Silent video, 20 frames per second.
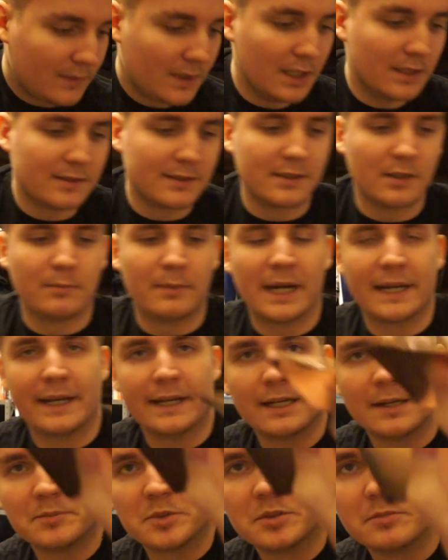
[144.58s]
Still might
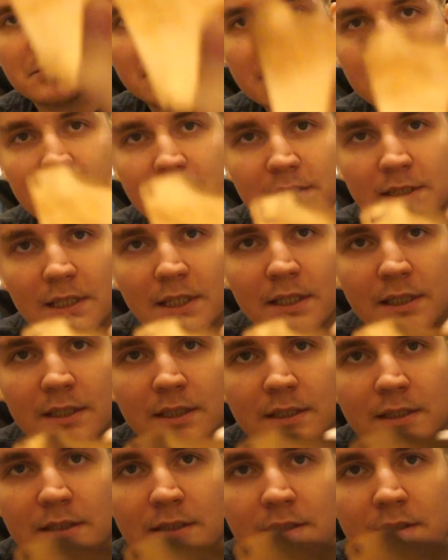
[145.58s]
happen, but
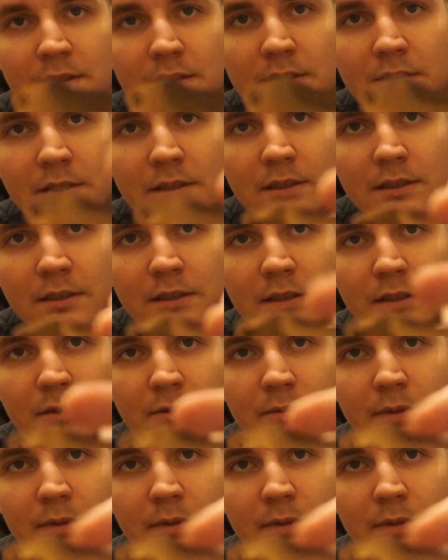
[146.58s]
you know,